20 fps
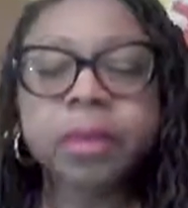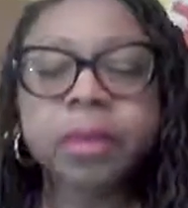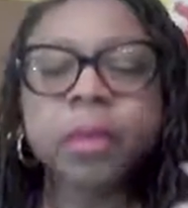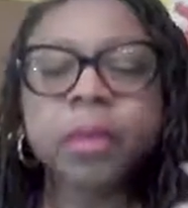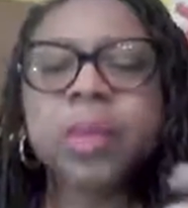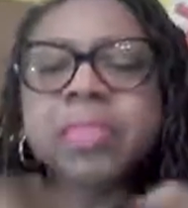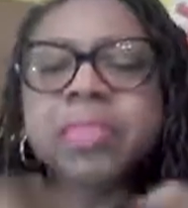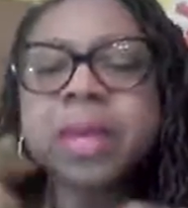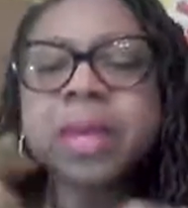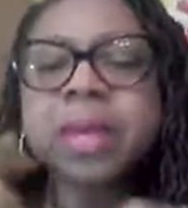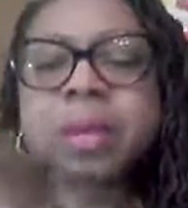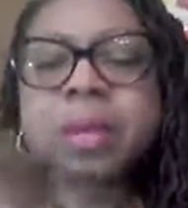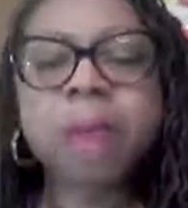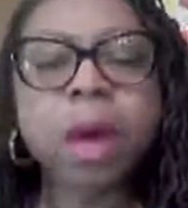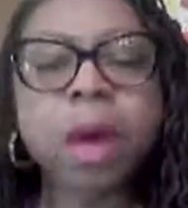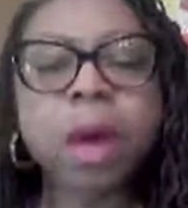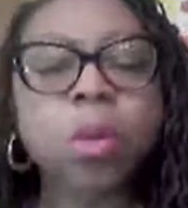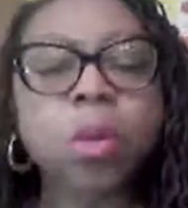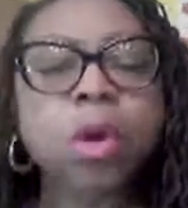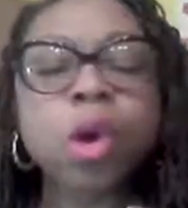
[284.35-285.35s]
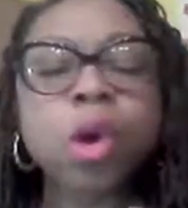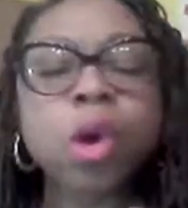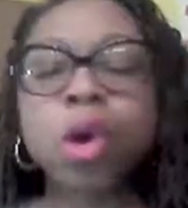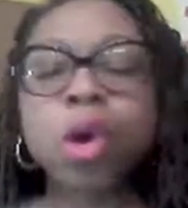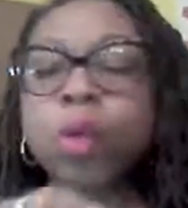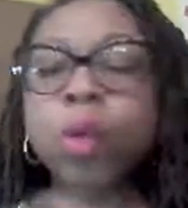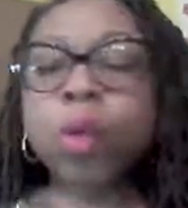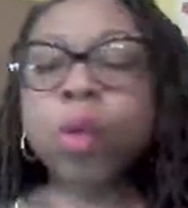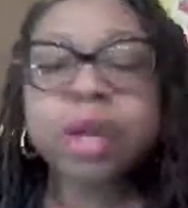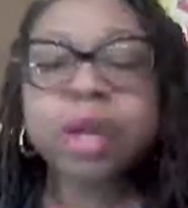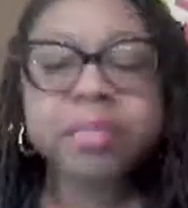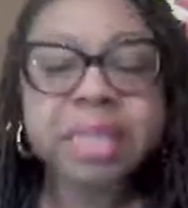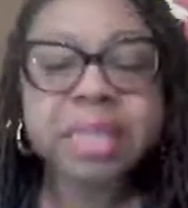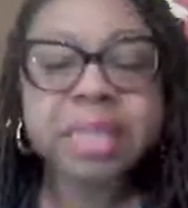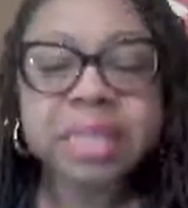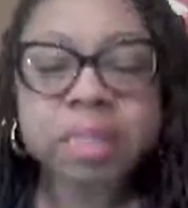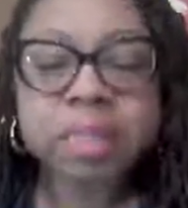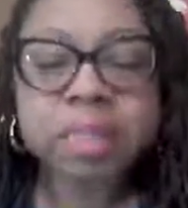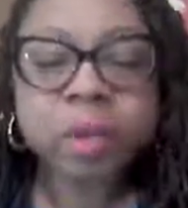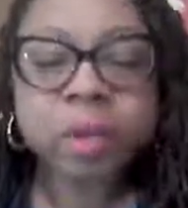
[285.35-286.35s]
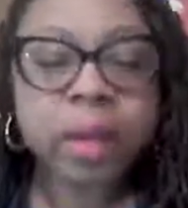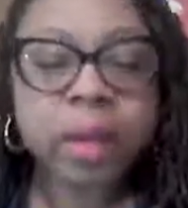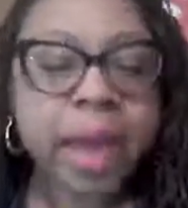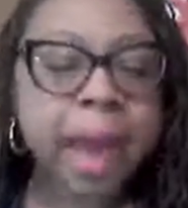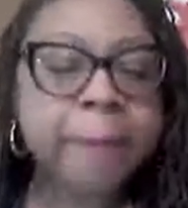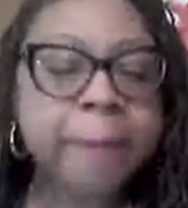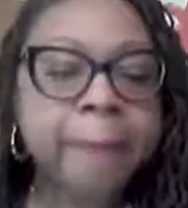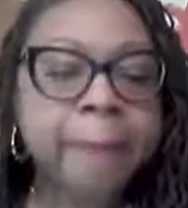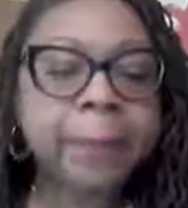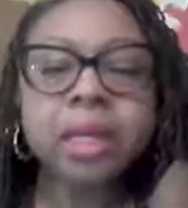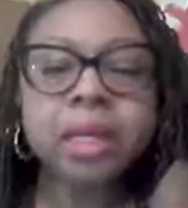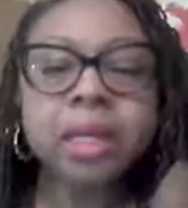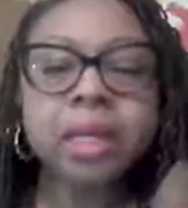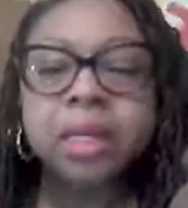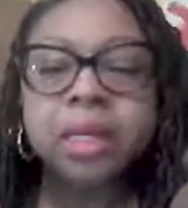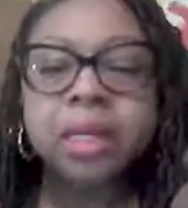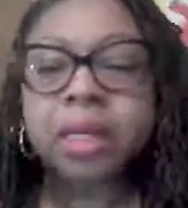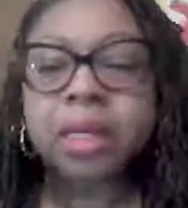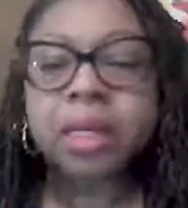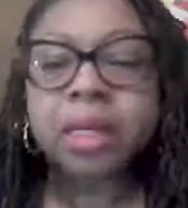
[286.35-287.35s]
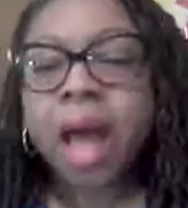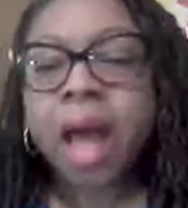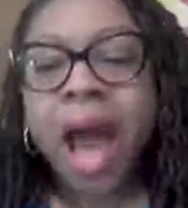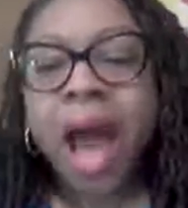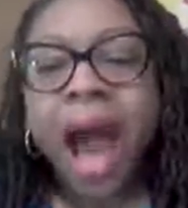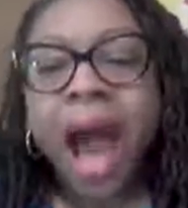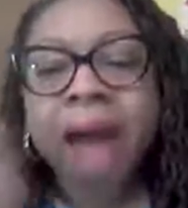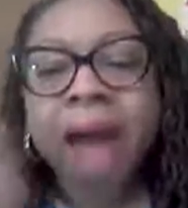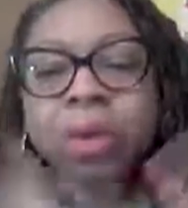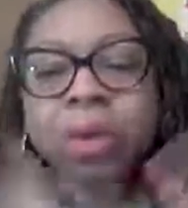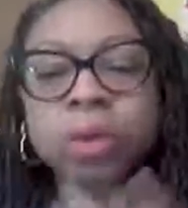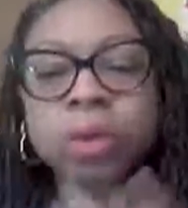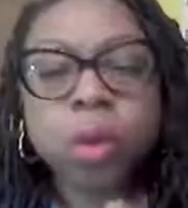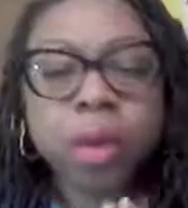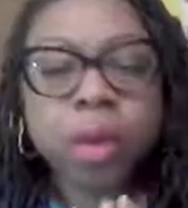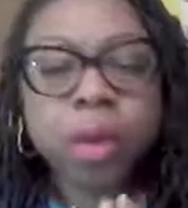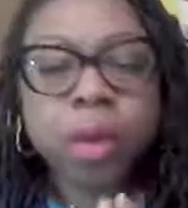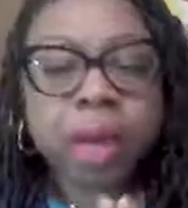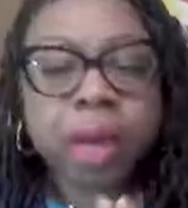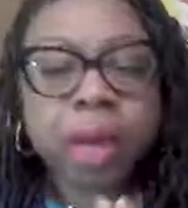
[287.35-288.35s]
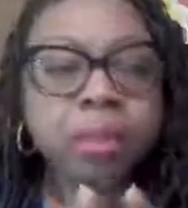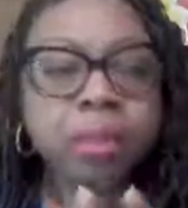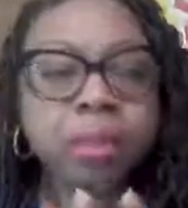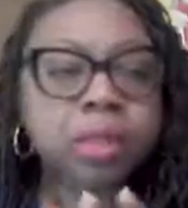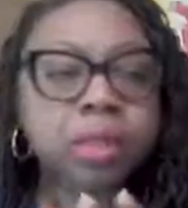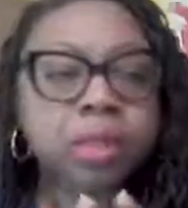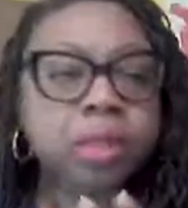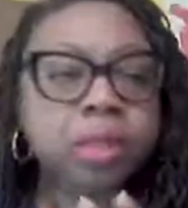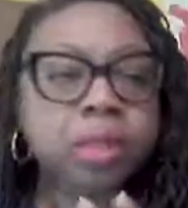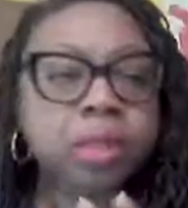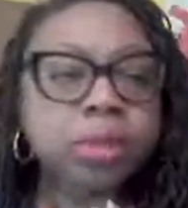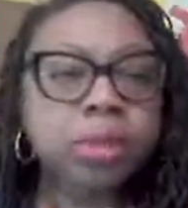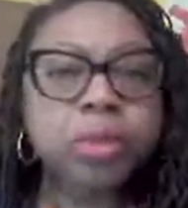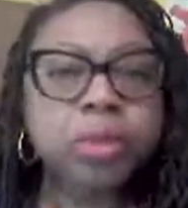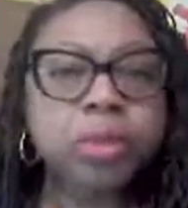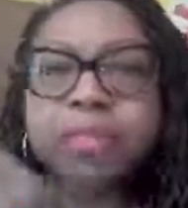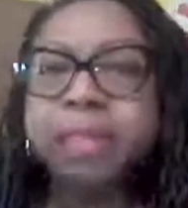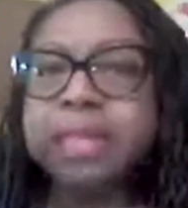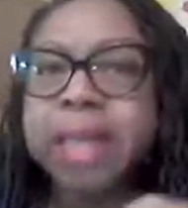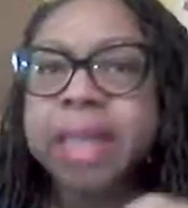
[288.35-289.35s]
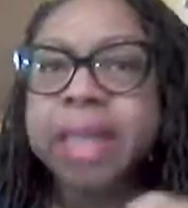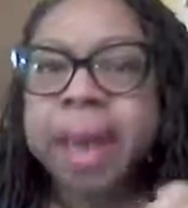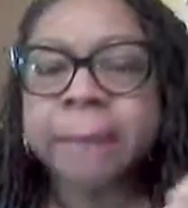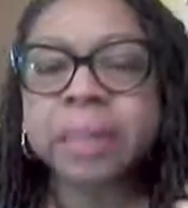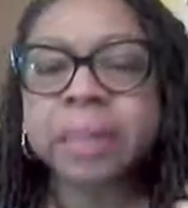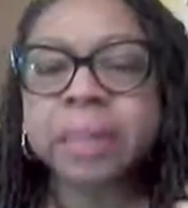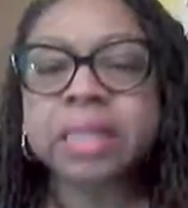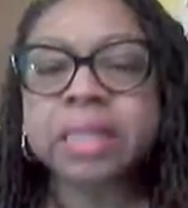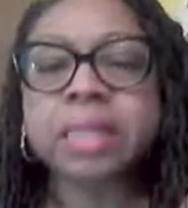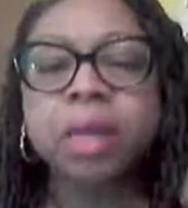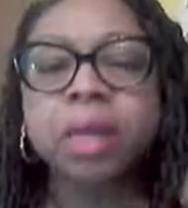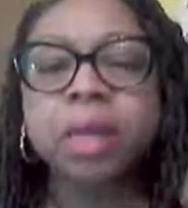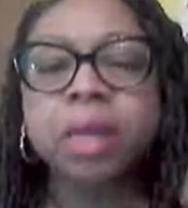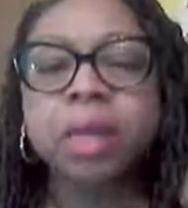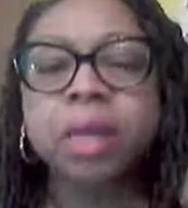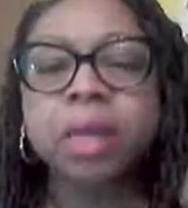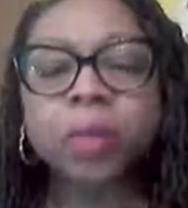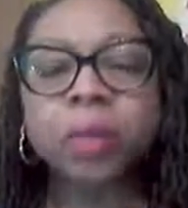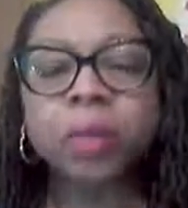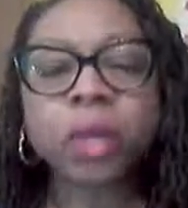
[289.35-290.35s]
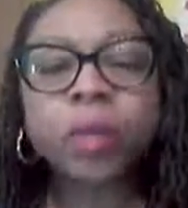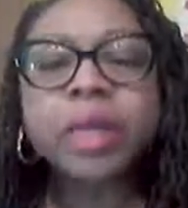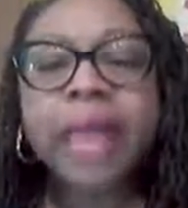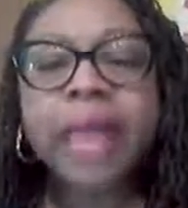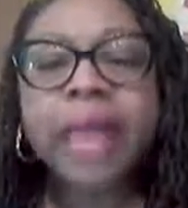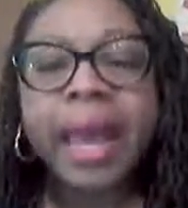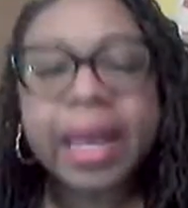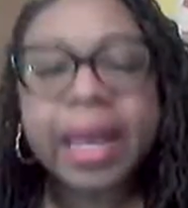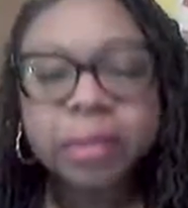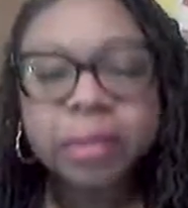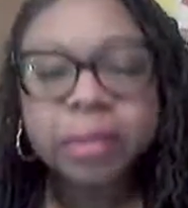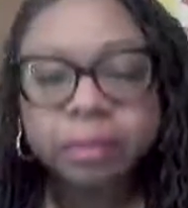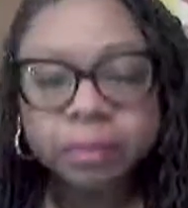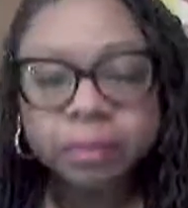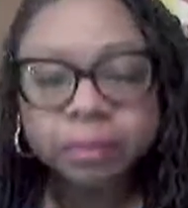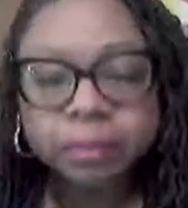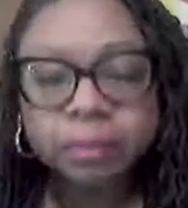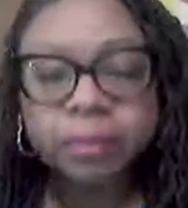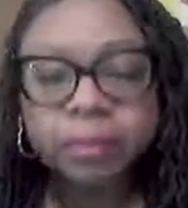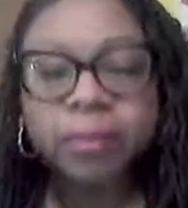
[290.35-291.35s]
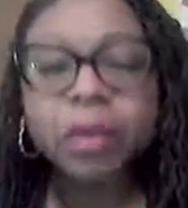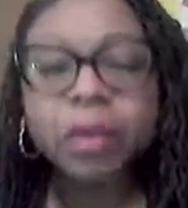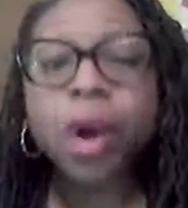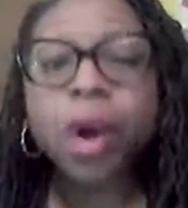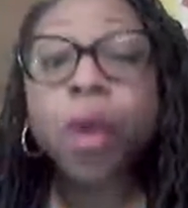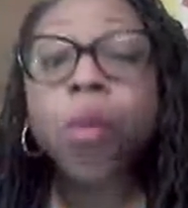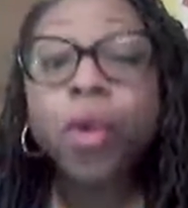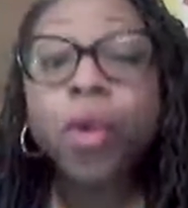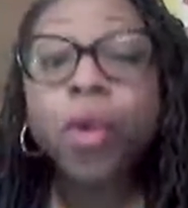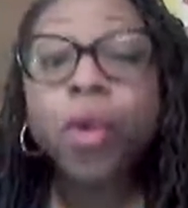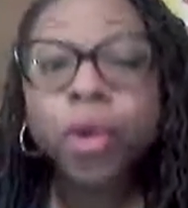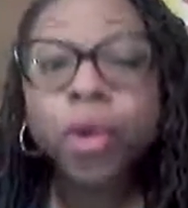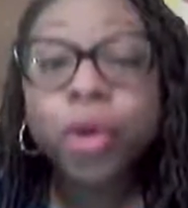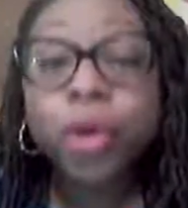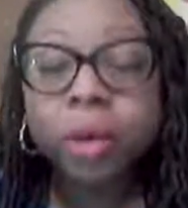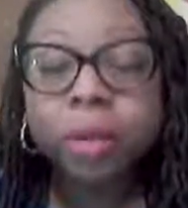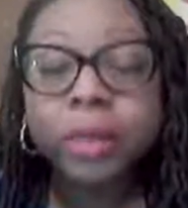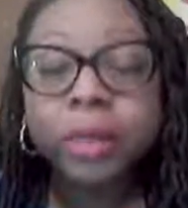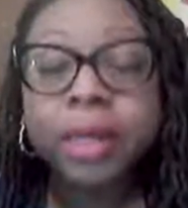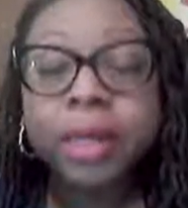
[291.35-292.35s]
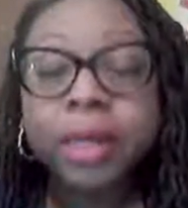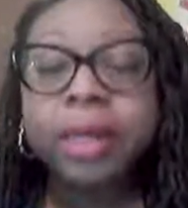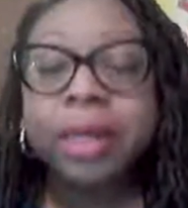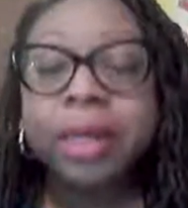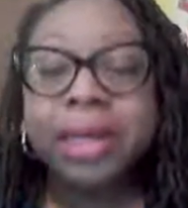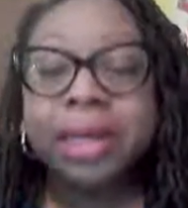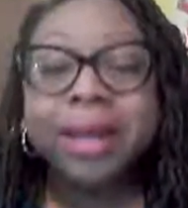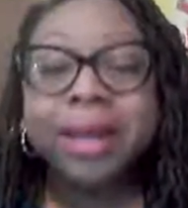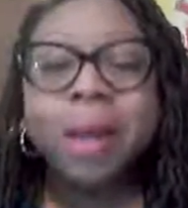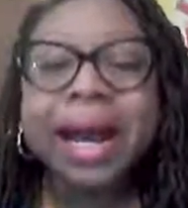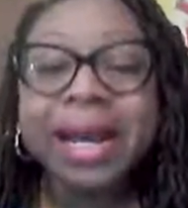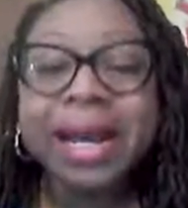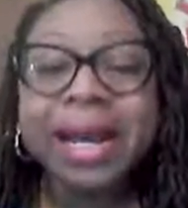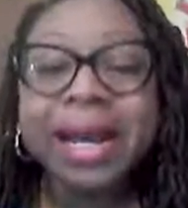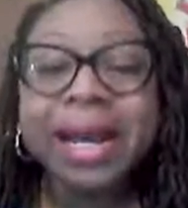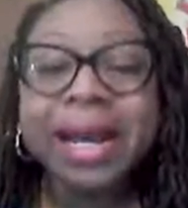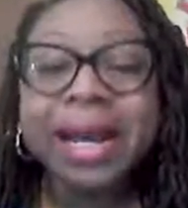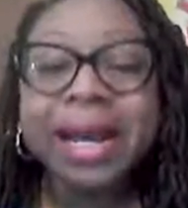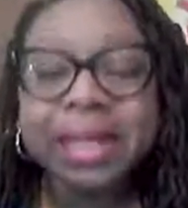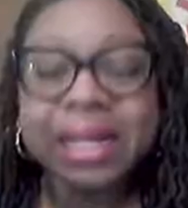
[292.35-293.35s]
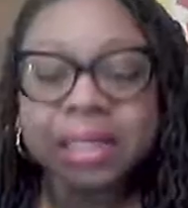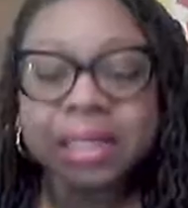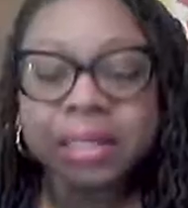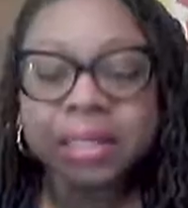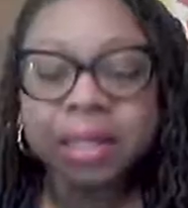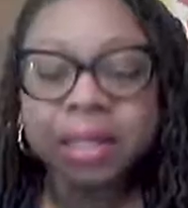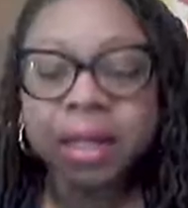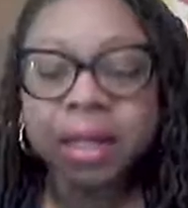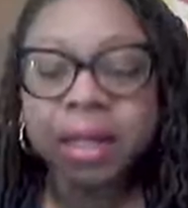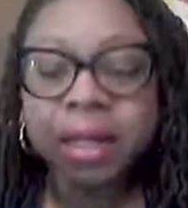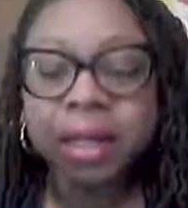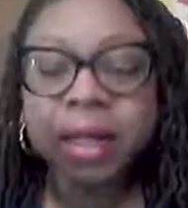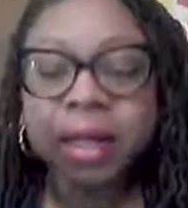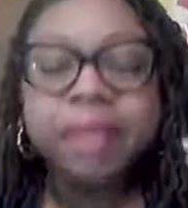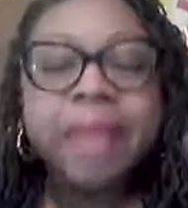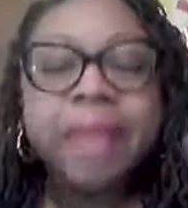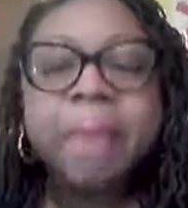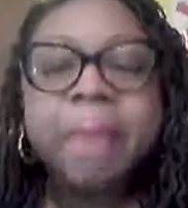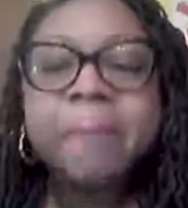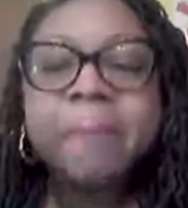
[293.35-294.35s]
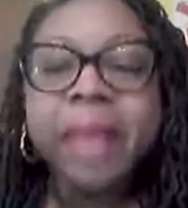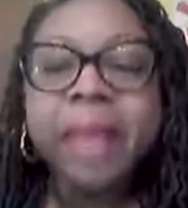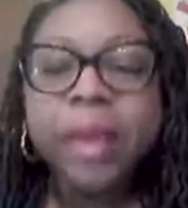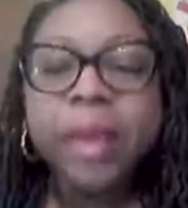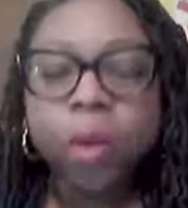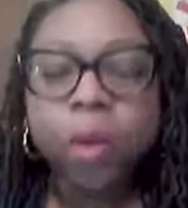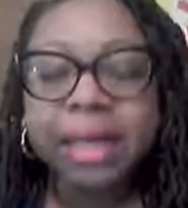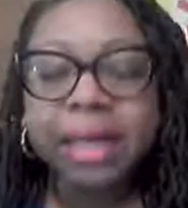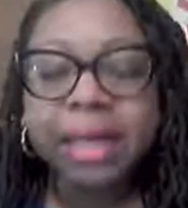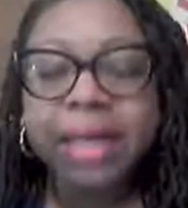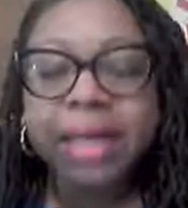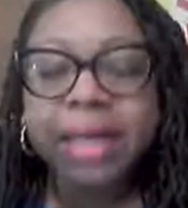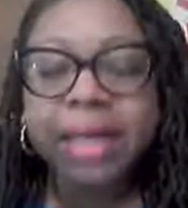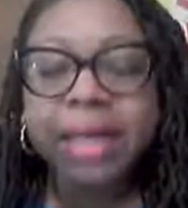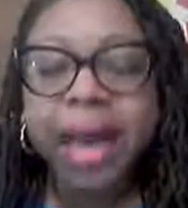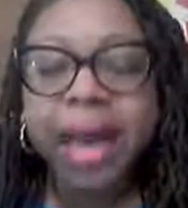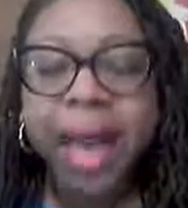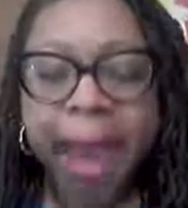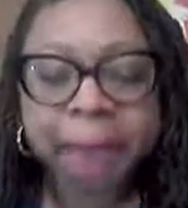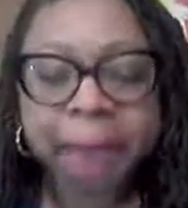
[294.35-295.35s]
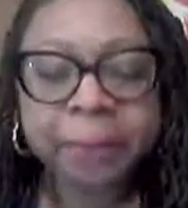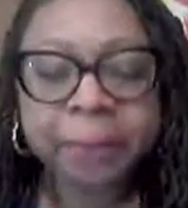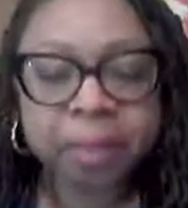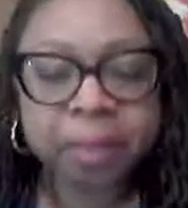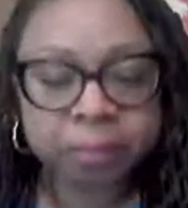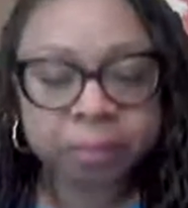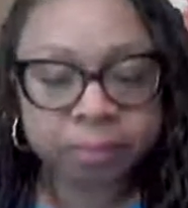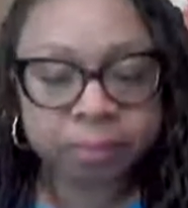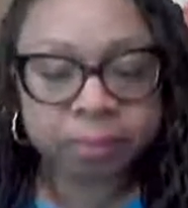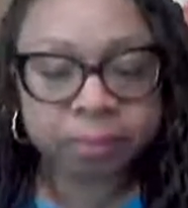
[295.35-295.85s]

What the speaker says: We think about what if this is going to happen, and I don't know what I'm going to do if this happens, and we create a world in our minds that may or may not happen.